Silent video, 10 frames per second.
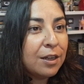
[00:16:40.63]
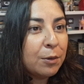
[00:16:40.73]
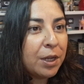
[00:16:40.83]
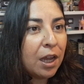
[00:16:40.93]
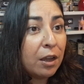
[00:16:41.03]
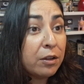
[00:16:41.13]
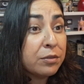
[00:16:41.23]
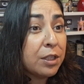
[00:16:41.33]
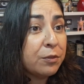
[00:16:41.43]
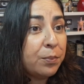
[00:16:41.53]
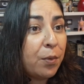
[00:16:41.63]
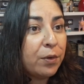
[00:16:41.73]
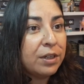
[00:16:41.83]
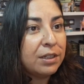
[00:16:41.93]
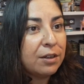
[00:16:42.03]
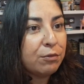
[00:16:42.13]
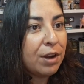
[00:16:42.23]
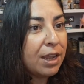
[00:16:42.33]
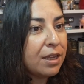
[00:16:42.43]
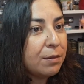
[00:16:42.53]
We have House of Bone and
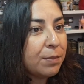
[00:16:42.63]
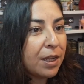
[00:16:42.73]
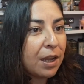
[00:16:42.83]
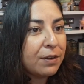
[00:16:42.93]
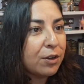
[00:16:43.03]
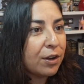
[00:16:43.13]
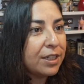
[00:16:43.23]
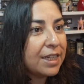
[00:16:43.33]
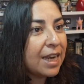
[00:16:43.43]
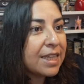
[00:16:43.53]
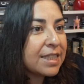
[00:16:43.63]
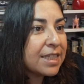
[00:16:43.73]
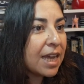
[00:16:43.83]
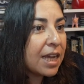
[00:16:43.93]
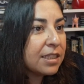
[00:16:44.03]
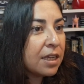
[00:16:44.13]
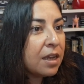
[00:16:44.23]
Rain by Gabino Iglesias.